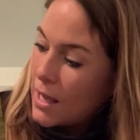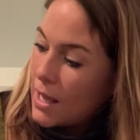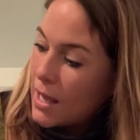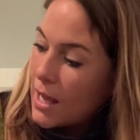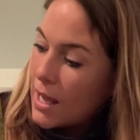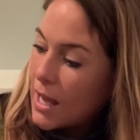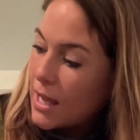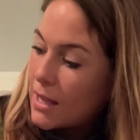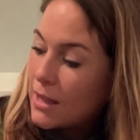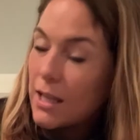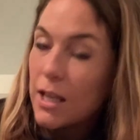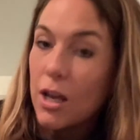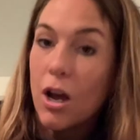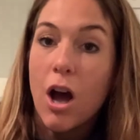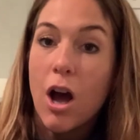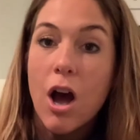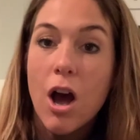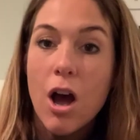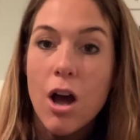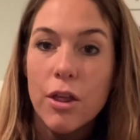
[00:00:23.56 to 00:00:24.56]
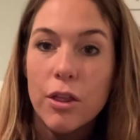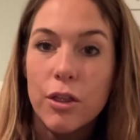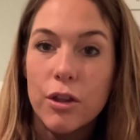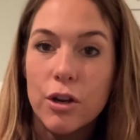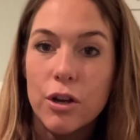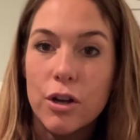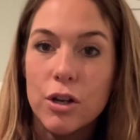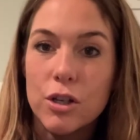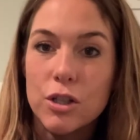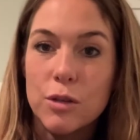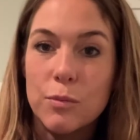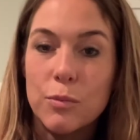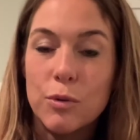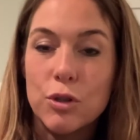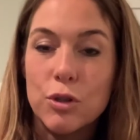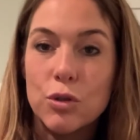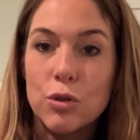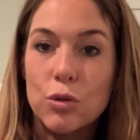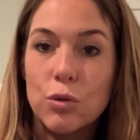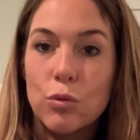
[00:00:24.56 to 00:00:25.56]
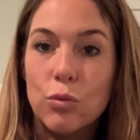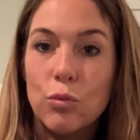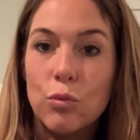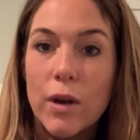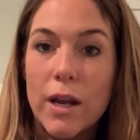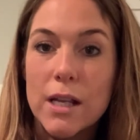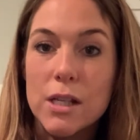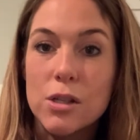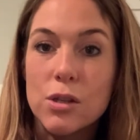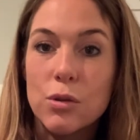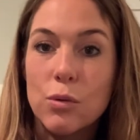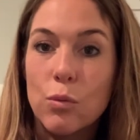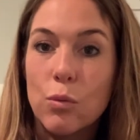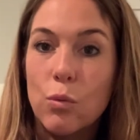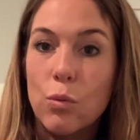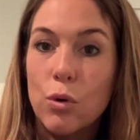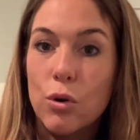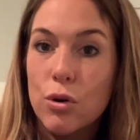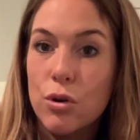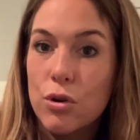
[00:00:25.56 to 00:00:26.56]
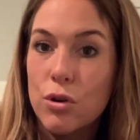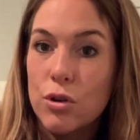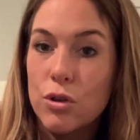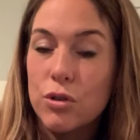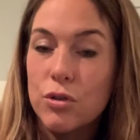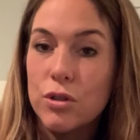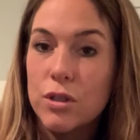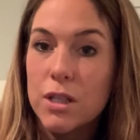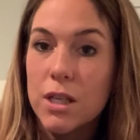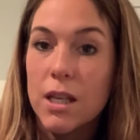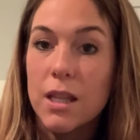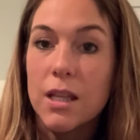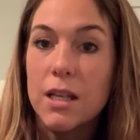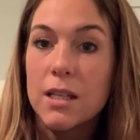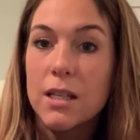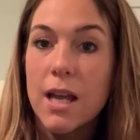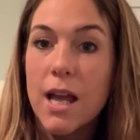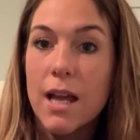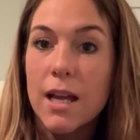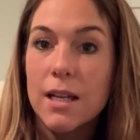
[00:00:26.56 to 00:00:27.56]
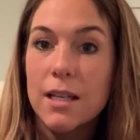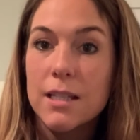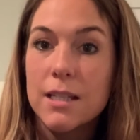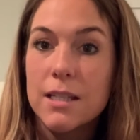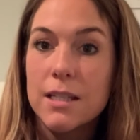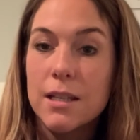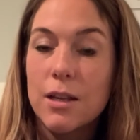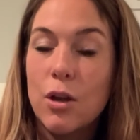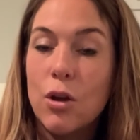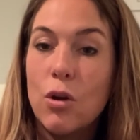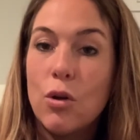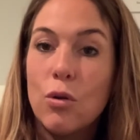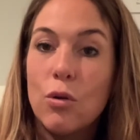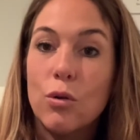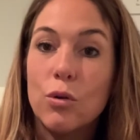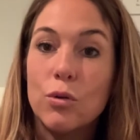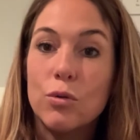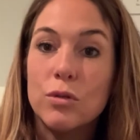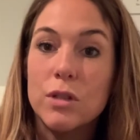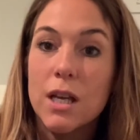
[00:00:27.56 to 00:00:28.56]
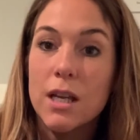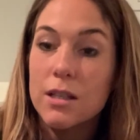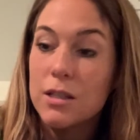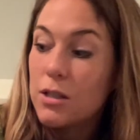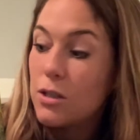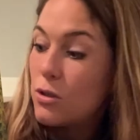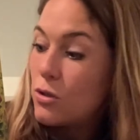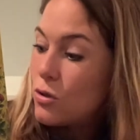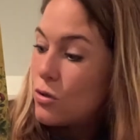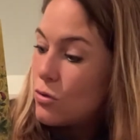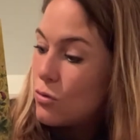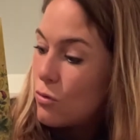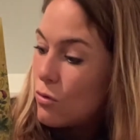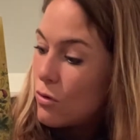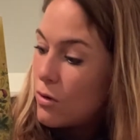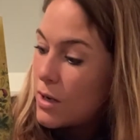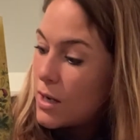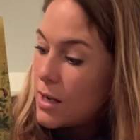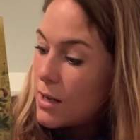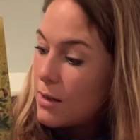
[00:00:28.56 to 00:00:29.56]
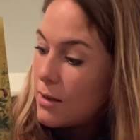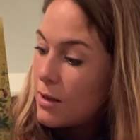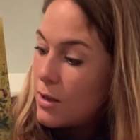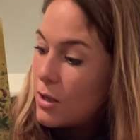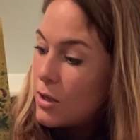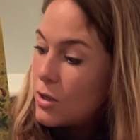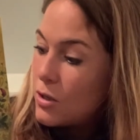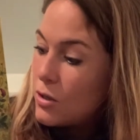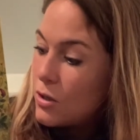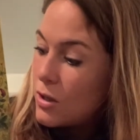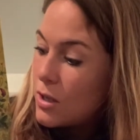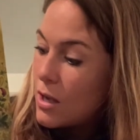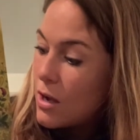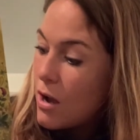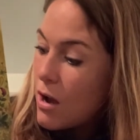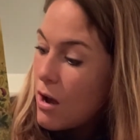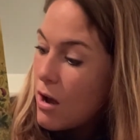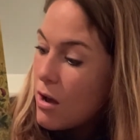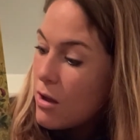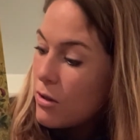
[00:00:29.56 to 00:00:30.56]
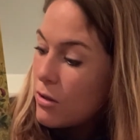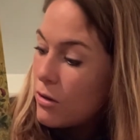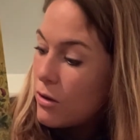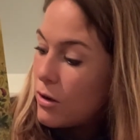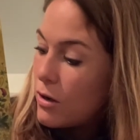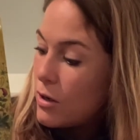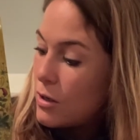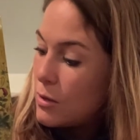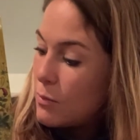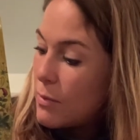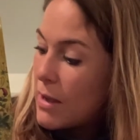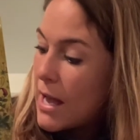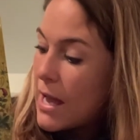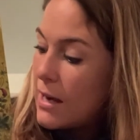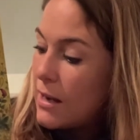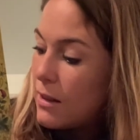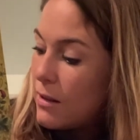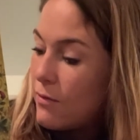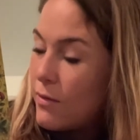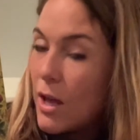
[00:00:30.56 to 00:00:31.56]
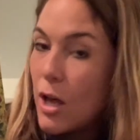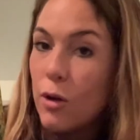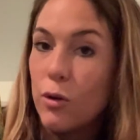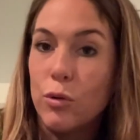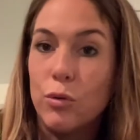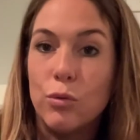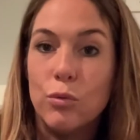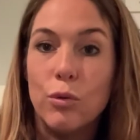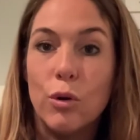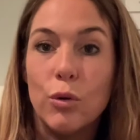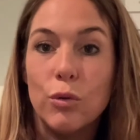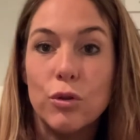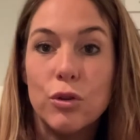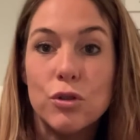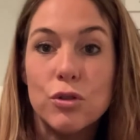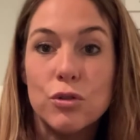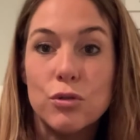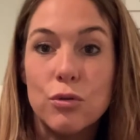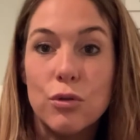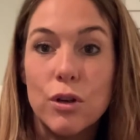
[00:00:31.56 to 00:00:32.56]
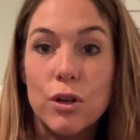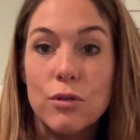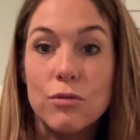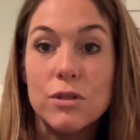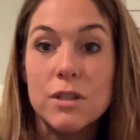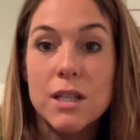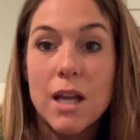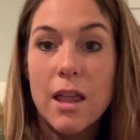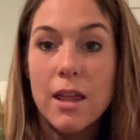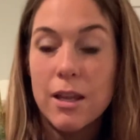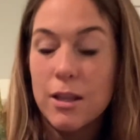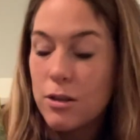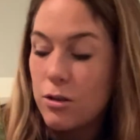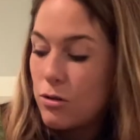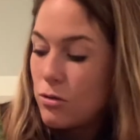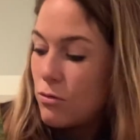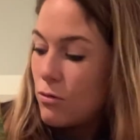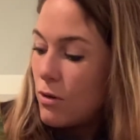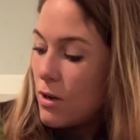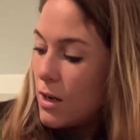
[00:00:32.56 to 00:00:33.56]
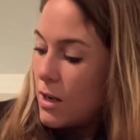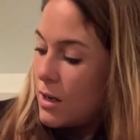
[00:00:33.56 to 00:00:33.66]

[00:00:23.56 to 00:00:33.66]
And the author is the person who writes the words in the text or who tells the story. So the author is Patti LaBelle, who wrote the story, who's telling the story.